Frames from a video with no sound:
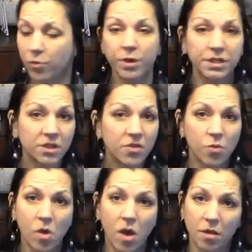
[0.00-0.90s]
When it's on
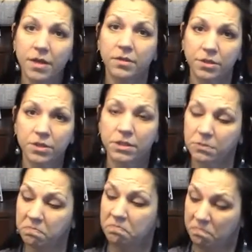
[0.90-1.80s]
the wall, it
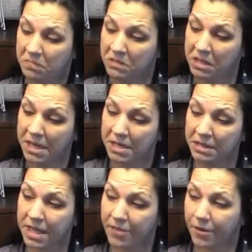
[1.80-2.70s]
looks like
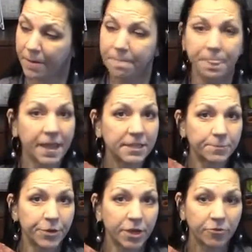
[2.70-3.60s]
leather. It's
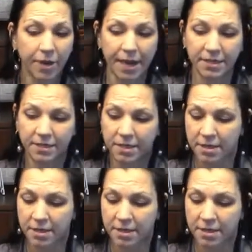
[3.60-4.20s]
pretty great.